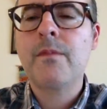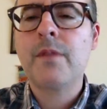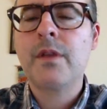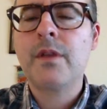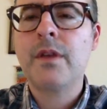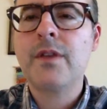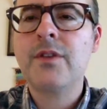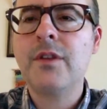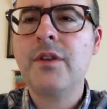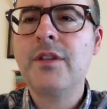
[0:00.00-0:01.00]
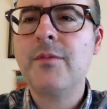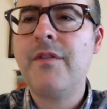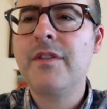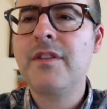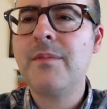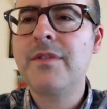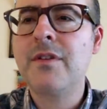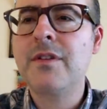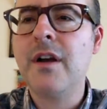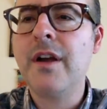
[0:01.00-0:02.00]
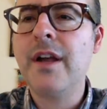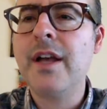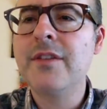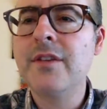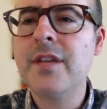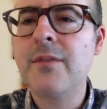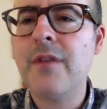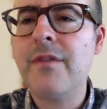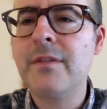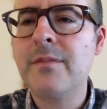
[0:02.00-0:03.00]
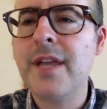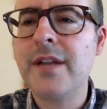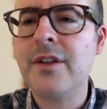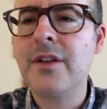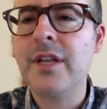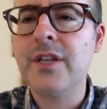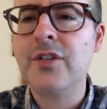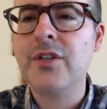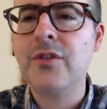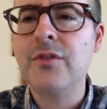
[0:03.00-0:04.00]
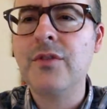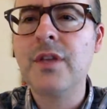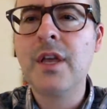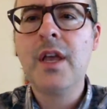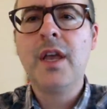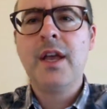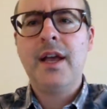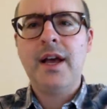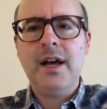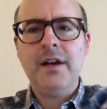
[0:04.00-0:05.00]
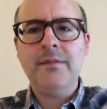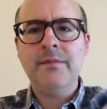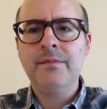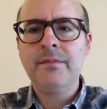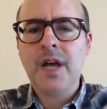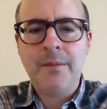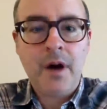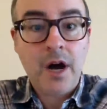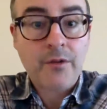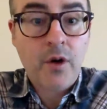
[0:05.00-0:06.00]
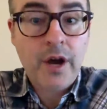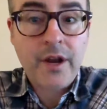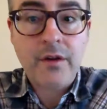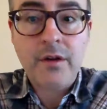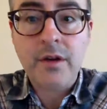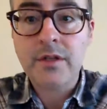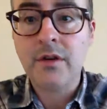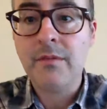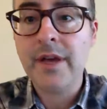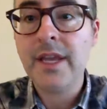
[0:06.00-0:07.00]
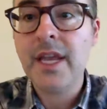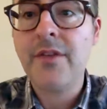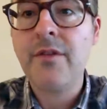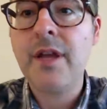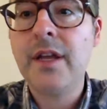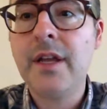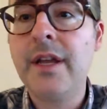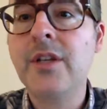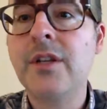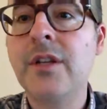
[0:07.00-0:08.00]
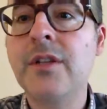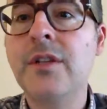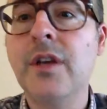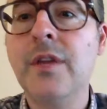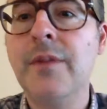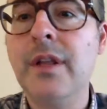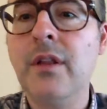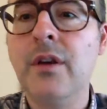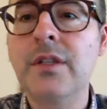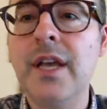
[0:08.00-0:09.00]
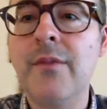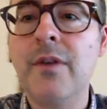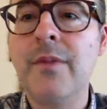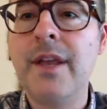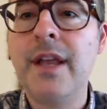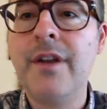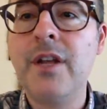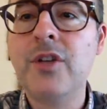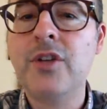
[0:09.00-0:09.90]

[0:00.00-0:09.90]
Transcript: Yeah, so it looks like we're having, I'm so sorry guys, looks like we're having some technical issues. I'm hardwired, so my Ethernet connection is good, but it looks like we might have an issue